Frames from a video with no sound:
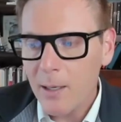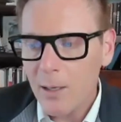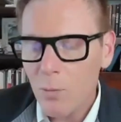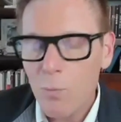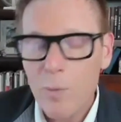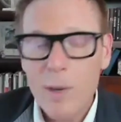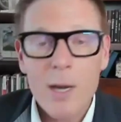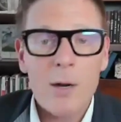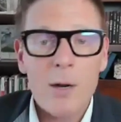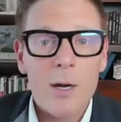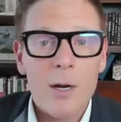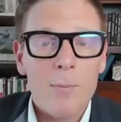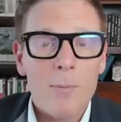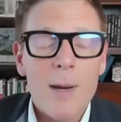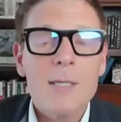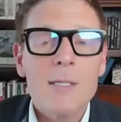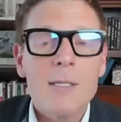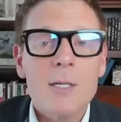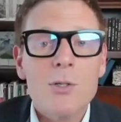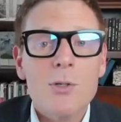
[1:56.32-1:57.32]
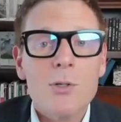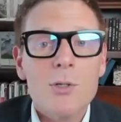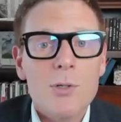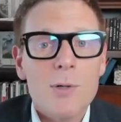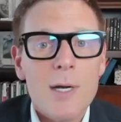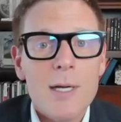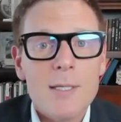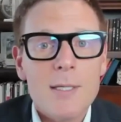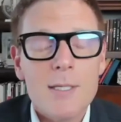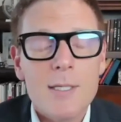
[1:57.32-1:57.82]
We are going to raise interest
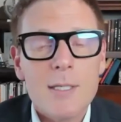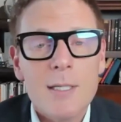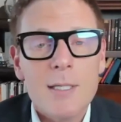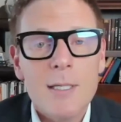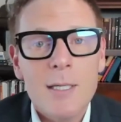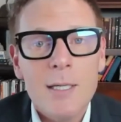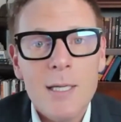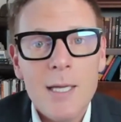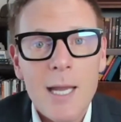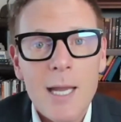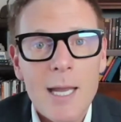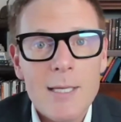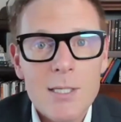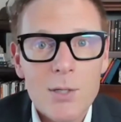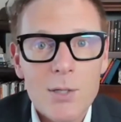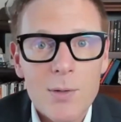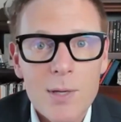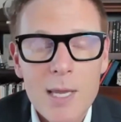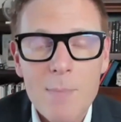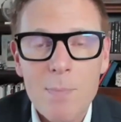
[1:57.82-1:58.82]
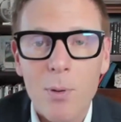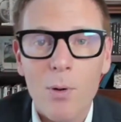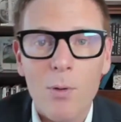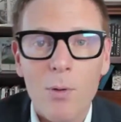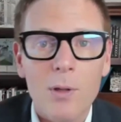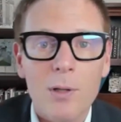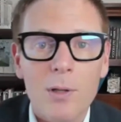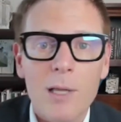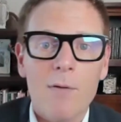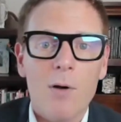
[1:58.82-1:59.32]
rates. And so he pulled
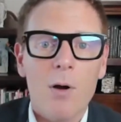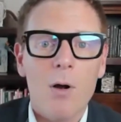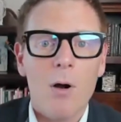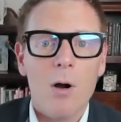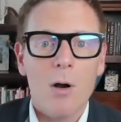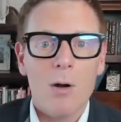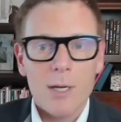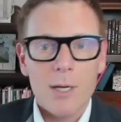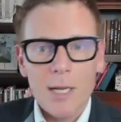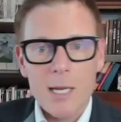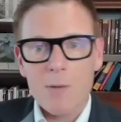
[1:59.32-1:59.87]
the lever hard.